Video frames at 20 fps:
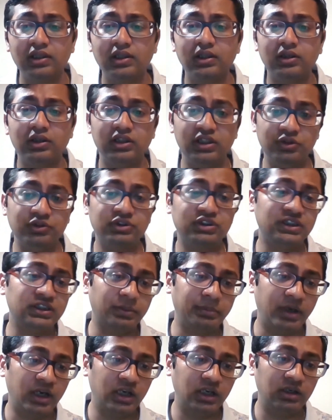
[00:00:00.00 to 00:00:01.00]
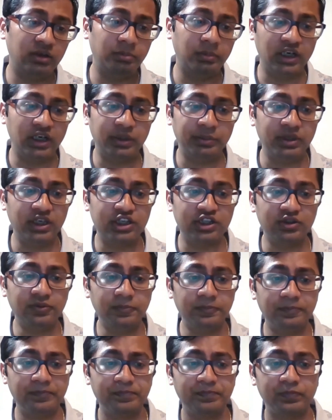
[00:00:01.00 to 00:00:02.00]
using the multimeter.
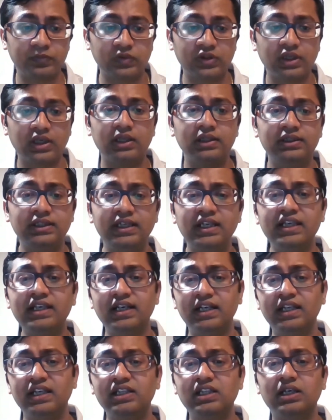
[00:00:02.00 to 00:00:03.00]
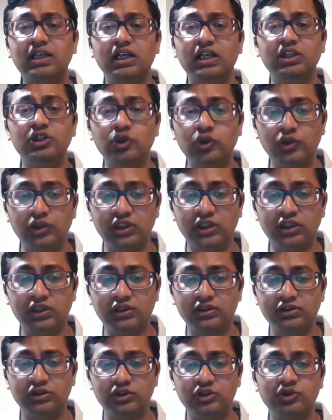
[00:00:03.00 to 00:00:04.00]
Then I connect the controller
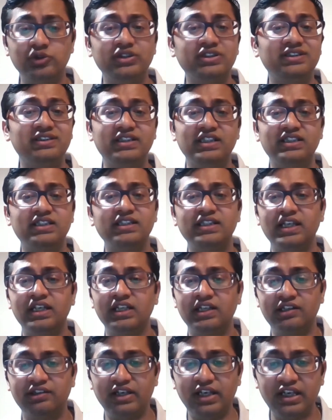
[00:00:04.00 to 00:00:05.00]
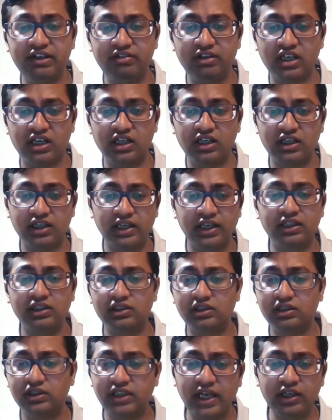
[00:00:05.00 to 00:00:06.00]
to its designated area and
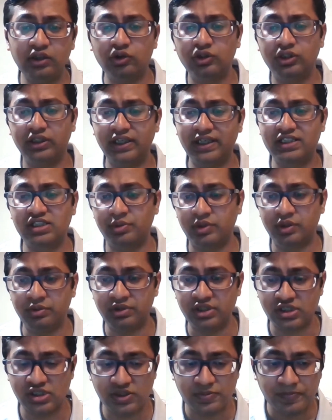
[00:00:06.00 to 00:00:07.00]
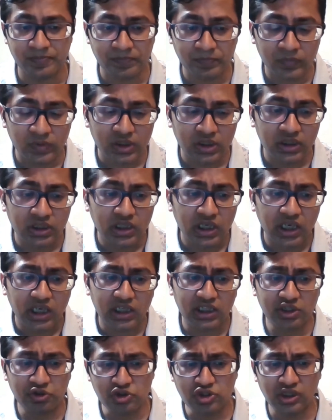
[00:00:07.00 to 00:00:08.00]
carry on experiments.
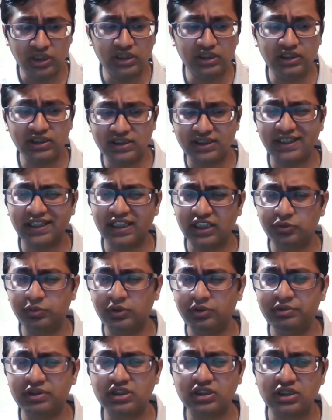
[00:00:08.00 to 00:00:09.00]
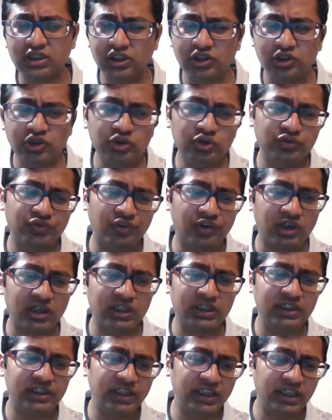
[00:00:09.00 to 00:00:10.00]
Usually these experiments continue for a
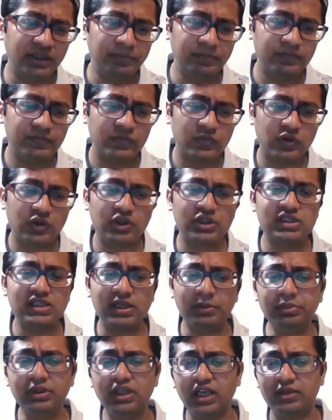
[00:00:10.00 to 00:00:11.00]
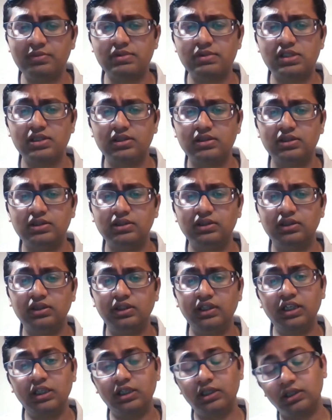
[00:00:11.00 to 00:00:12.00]
day or sometimes
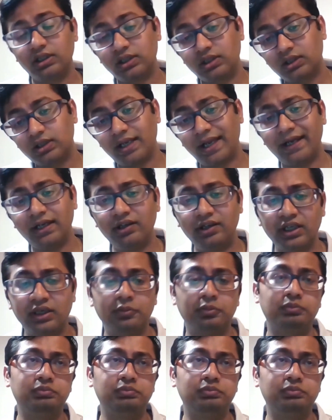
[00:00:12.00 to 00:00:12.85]
it can take